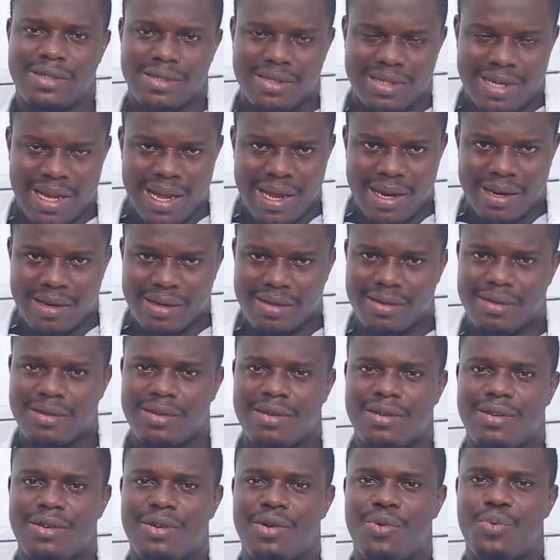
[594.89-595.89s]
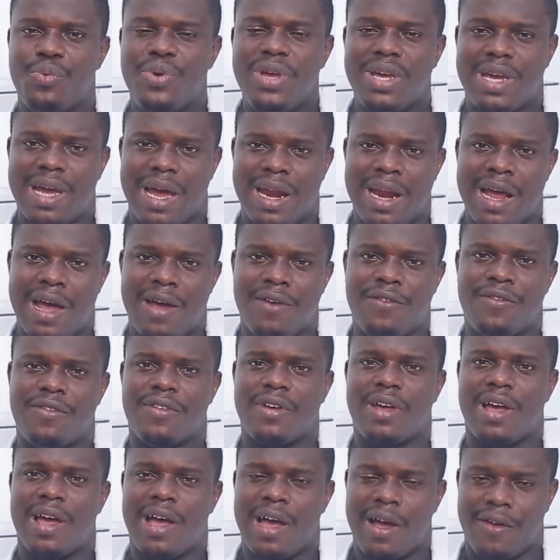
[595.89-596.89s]
then we can have
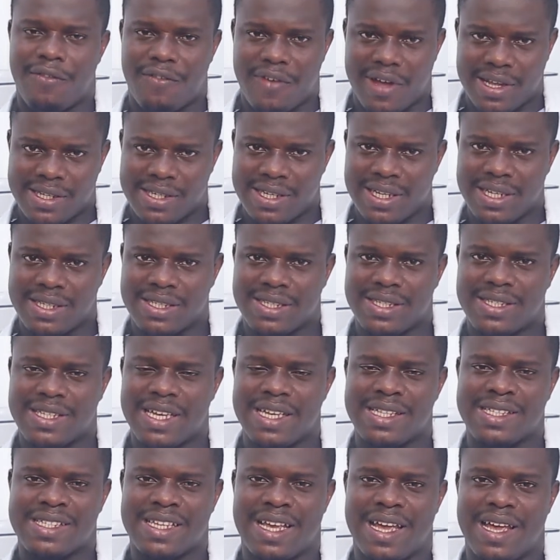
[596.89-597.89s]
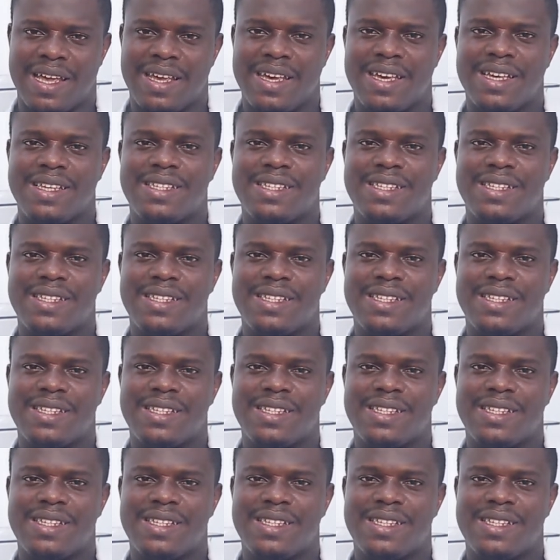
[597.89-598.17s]
a fertility center